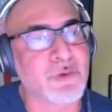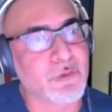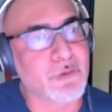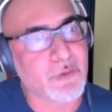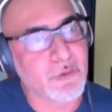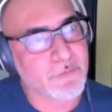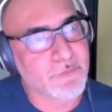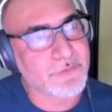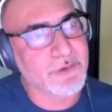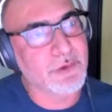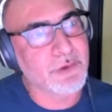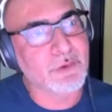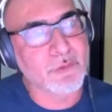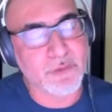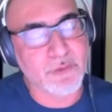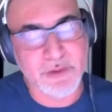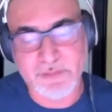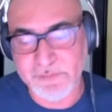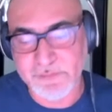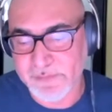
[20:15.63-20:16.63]
over the low
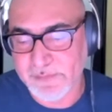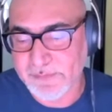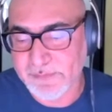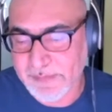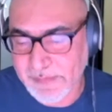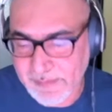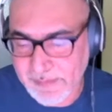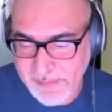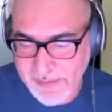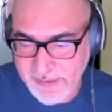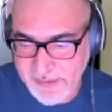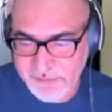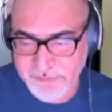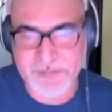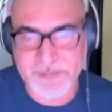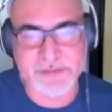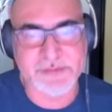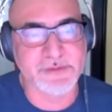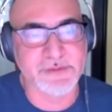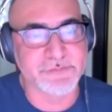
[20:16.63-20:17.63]
level
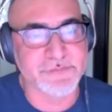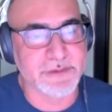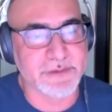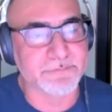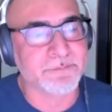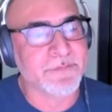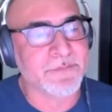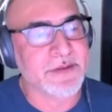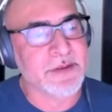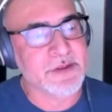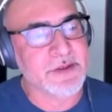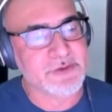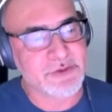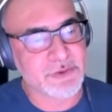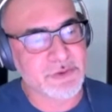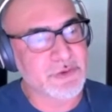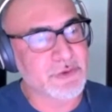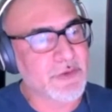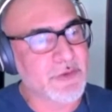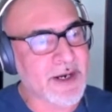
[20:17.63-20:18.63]
aspects of it. So
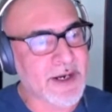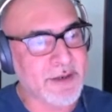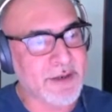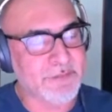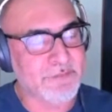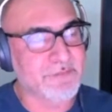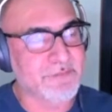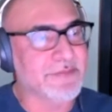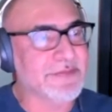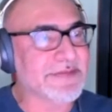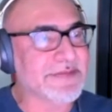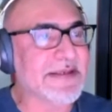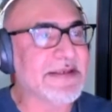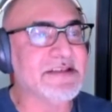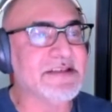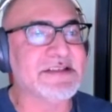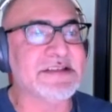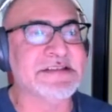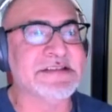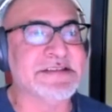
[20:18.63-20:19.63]
you have
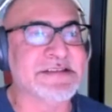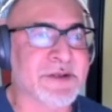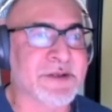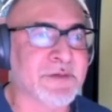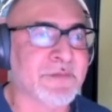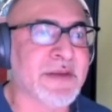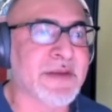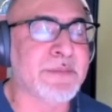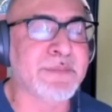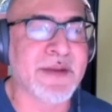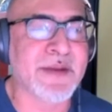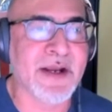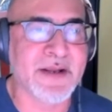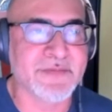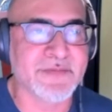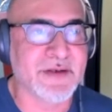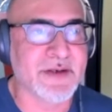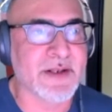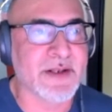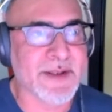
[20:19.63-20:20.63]
these set of
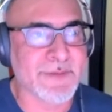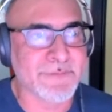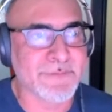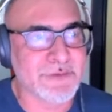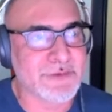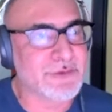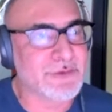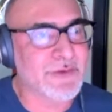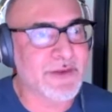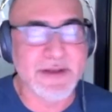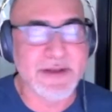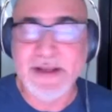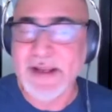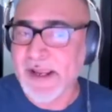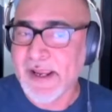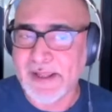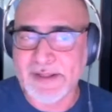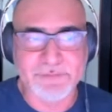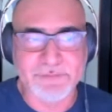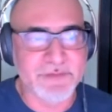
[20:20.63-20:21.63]
APIs that allow you to do that.
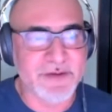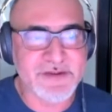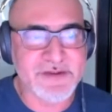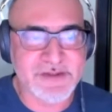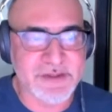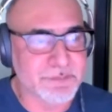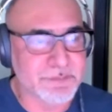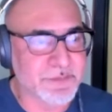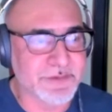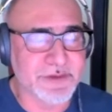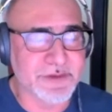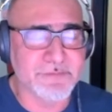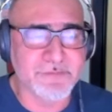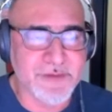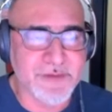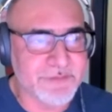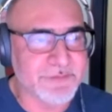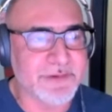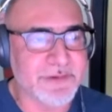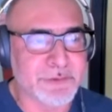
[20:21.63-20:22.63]
And they're very simple. They're
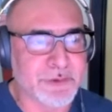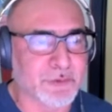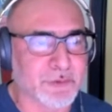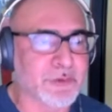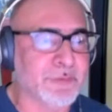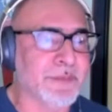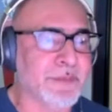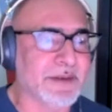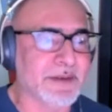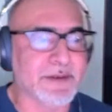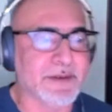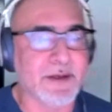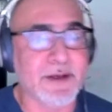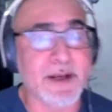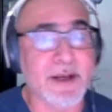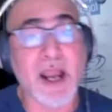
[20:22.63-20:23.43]
very well documented. And I